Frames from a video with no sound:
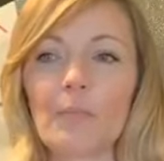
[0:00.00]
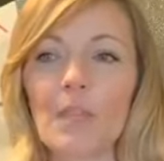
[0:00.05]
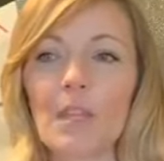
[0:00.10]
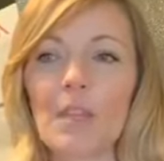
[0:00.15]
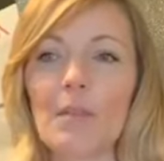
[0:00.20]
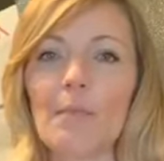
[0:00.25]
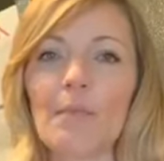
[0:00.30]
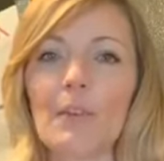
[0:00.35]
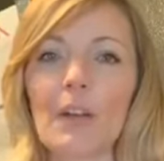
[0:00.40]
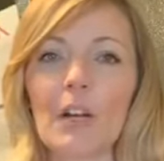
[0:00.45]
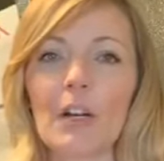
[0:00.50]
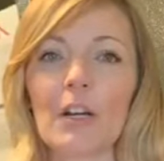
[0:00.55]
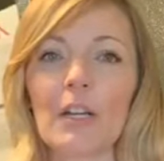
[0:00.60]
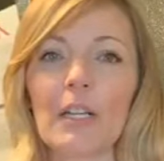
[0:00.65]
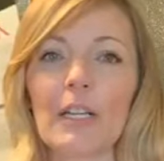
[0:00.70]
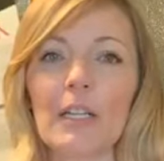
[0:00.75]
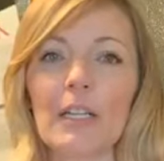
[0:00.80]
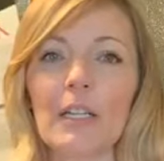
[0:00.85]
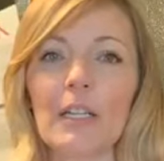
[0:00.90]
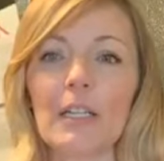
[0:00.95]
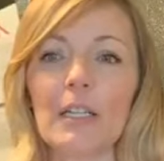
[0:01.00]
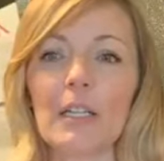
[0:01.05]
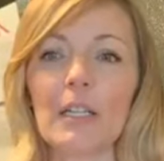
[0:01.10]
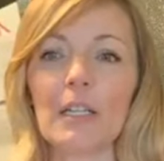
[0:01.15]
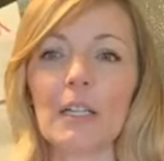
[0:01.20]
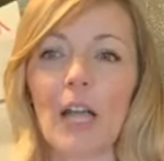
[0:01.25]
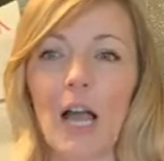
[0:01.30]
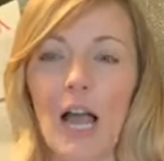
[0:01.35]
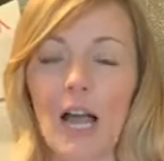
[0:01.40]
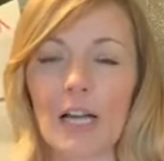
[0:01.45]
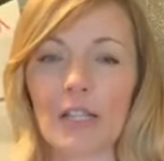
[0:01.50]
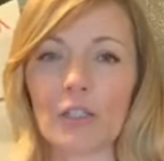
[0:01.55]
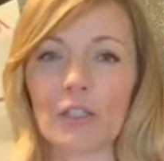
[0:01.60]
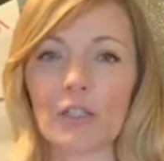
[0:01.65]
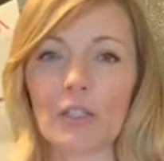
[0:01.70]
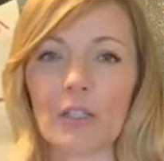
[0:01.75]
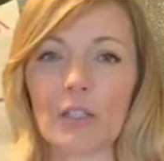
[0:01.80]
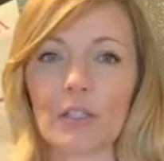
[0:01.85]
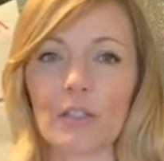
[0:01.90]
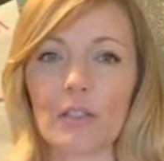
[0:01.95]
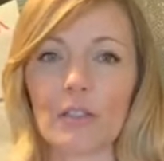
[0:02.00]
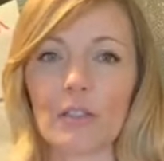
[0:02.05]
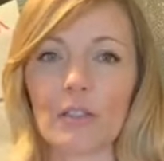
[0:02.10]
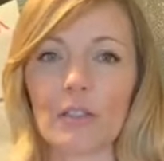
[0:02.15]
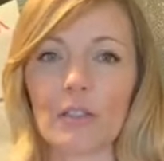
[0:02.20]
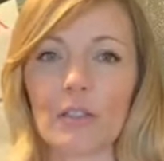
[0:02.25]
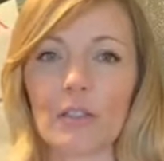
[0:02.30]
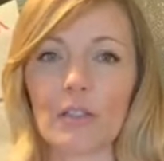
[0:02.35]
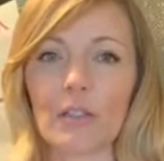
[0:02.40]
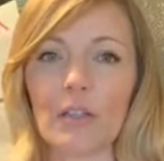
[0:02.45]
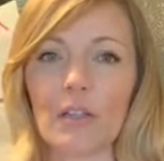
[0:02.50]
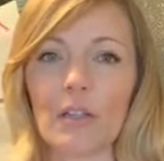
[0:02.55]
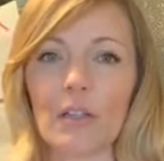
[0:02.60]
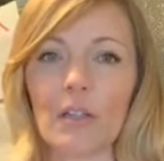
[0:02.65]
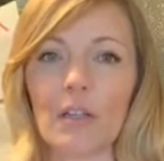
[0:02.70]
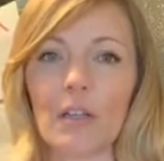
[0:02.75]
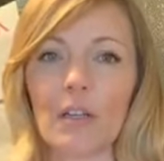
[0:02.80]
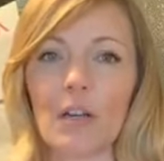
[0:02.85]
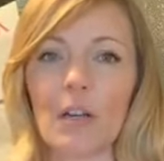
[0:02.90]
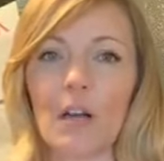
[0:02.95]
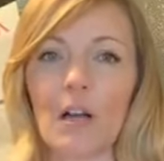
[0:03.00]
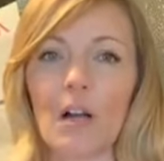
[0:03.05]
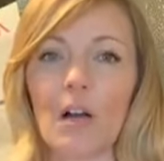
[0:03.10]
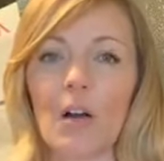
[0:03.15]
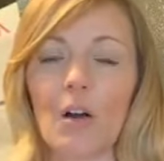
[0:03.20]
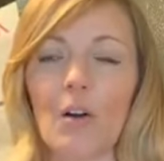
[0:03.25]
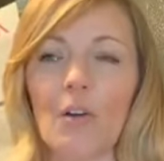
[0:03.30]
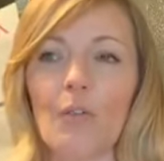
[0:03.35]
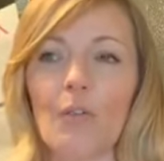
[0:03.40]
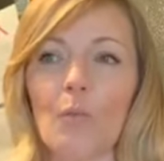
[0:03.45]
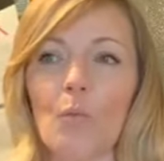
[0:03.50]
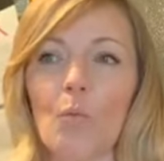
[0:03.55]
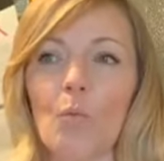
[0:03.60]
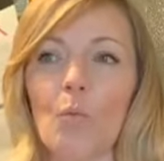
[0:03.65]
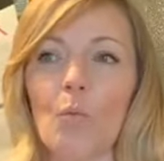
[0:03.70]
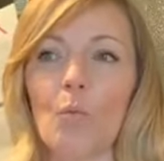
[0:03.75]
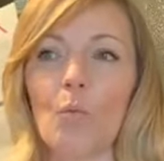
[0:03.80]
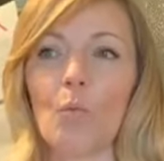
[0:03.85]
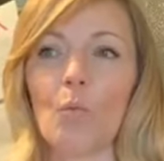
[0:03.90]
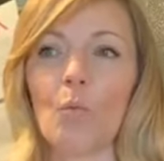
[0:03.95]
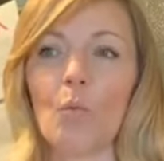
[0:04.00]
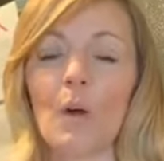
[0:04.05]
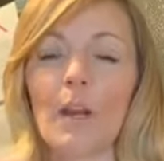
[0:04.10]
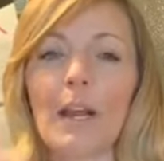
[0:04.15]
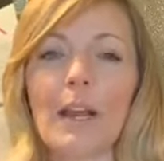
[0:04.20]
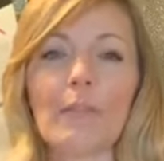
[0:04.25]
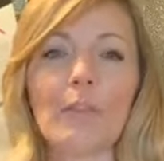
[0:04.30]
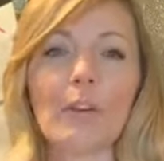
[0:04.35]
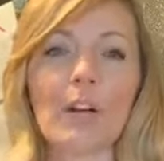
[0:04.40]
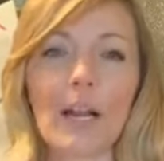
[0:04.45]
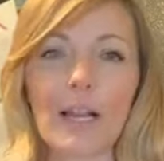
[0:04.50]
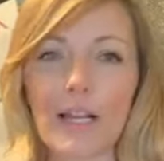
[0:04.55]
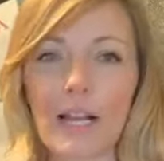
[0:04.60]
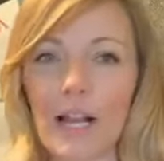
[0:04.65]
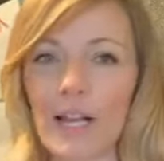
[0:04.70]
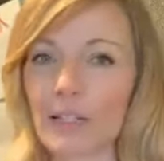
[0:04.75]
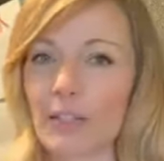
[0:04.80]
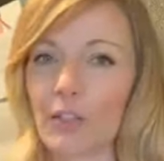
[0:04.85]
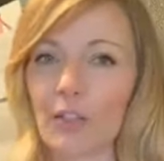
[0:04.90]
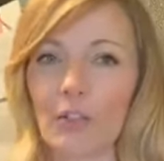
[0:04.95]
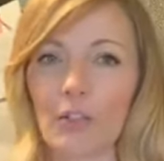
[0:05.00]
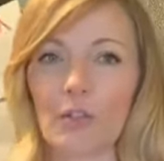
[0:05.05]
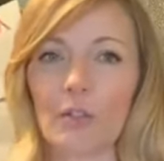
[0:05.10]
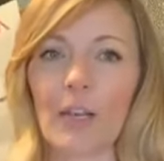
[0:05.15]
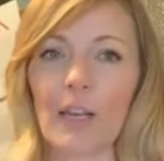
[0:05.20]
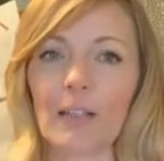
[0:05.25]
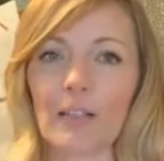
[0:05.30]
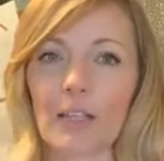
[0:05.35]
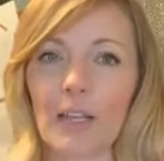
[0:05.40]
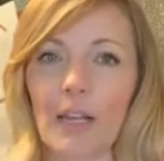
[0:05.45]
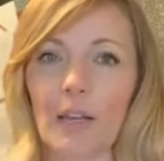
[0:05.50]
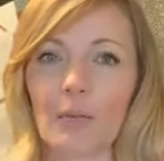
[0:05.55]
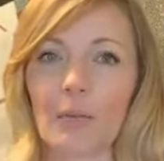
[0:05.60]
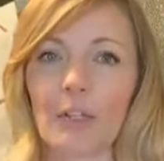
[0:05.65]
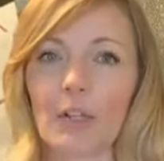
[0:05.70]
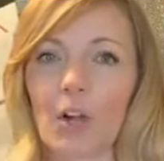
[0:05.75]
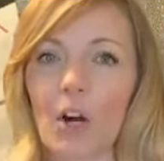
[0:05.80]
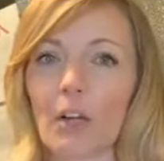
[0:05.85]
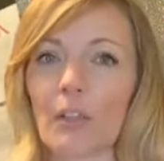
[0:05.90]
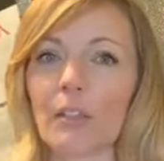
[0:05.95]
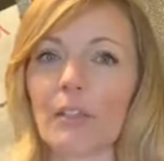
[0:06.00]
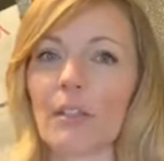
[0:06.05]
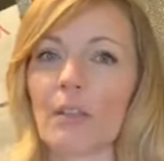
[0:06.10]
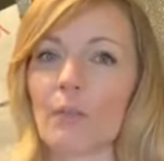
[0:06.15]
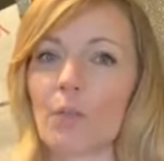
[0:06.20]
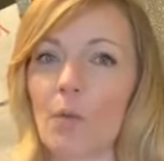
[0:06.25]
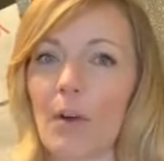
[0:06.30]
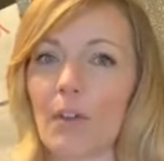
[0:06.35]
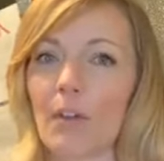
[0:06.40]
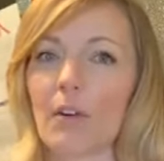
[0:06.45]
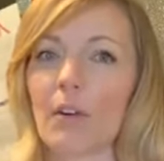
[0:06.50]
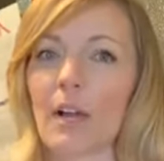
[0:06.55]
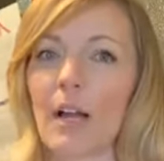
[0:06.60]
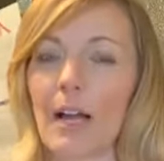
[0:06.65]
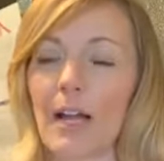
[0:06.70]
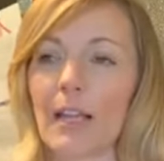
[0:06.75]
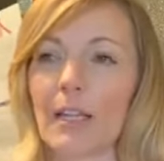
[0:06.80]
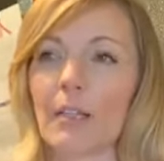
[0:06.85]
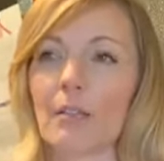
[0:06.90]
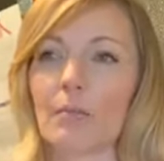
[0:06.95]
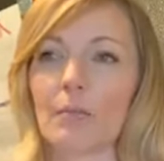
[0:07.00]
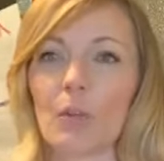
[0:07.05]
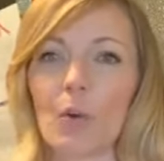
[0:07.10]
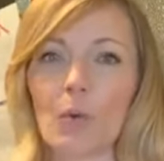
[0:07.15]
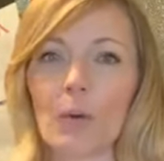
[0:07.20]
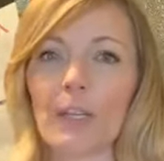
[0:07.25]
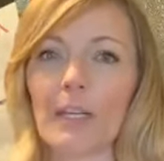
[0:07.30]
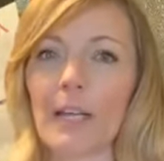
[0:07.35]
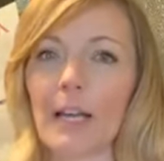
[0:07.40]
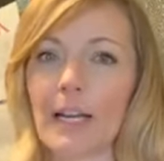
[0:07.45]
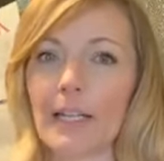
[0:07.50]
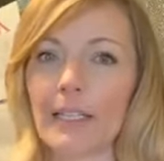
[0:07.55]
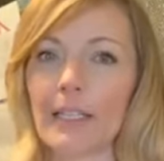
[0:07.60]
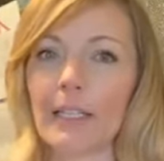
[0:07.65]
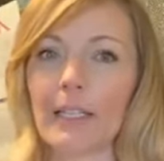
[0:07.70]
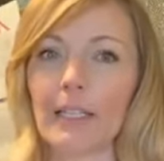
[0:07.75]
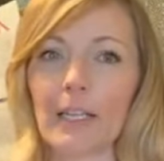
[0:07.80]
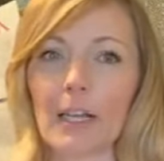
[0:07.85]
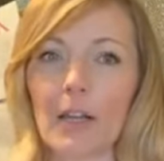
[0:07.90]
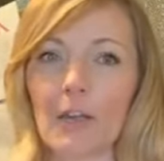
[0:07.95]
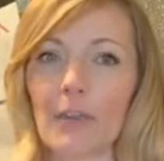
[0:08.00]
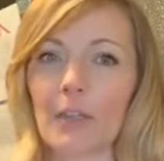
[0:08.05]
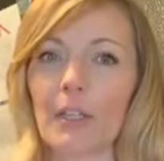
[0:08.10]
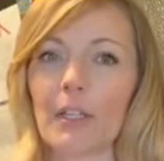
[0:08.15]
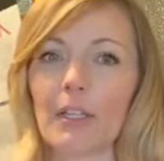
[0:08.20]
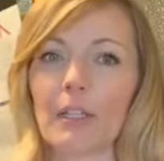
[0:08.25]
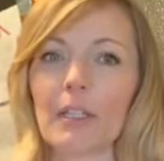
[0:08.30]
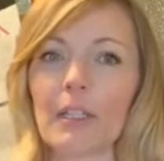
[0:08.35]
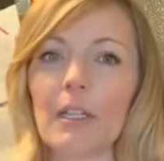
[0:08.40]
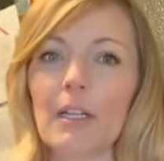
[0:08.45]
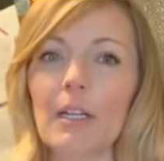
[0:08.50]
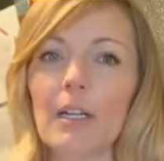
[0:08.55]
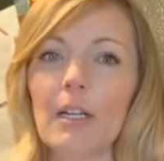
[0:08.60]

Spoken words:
am very conscious of whatever I got to do that day, regardless of whether I am going 90 to nothing.